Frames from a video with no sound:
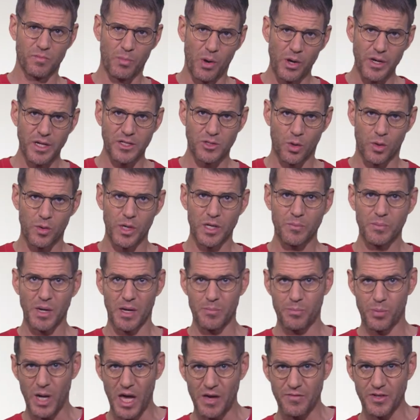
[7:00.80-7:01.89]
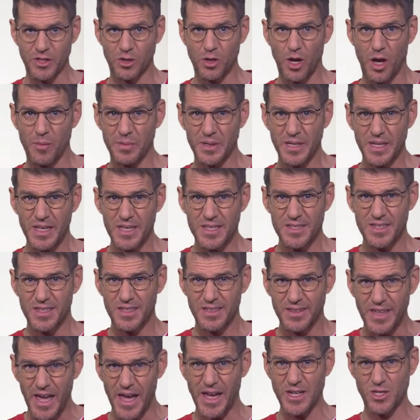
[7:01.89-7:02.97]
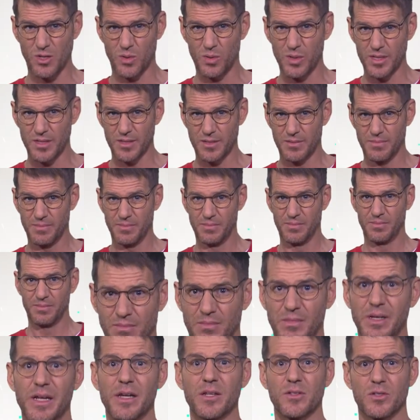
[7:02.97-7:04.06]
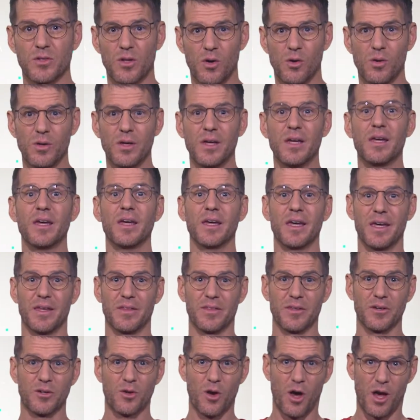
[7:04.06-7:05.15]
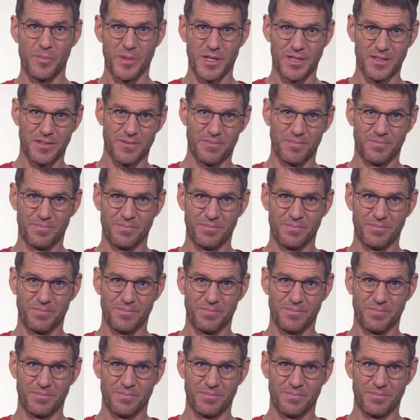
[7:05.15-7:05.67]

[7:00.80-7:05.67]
monitoring by private companies dangerous? Let us know in the comments.